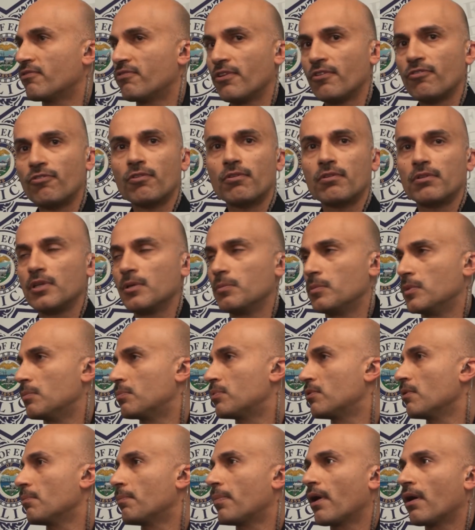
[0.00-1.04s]
physically,
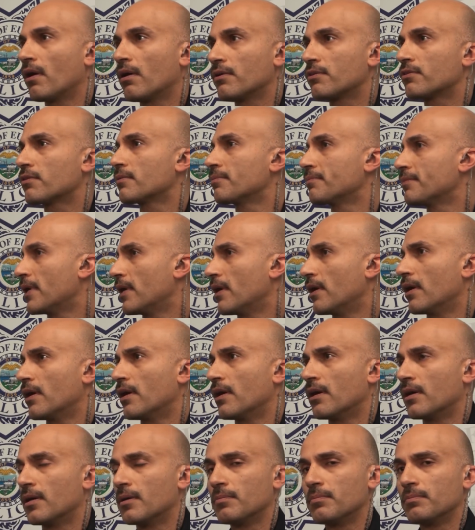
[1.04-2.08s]
be prepared
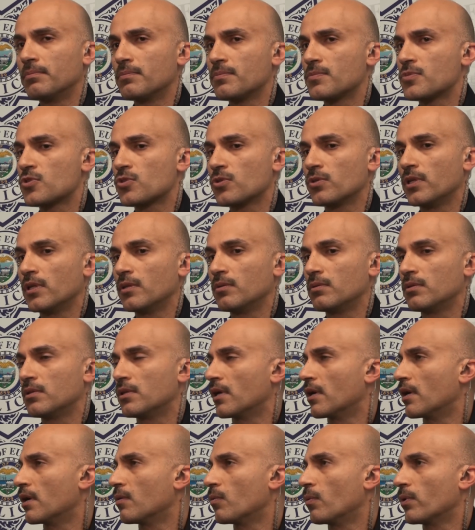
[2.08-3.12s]
um, so
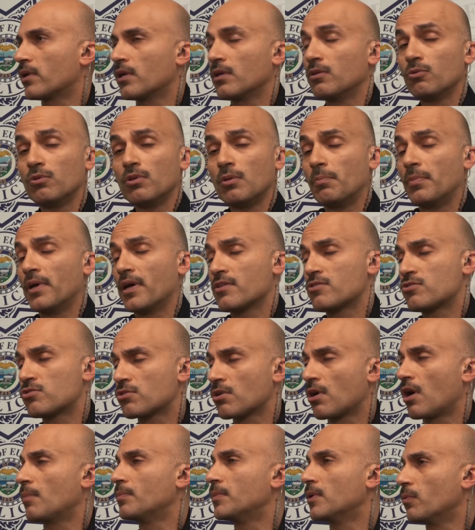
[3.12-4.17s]
that uh, we can do the
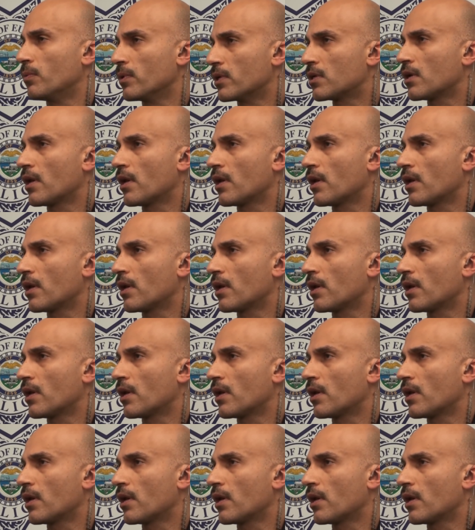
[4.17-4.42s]
best job that we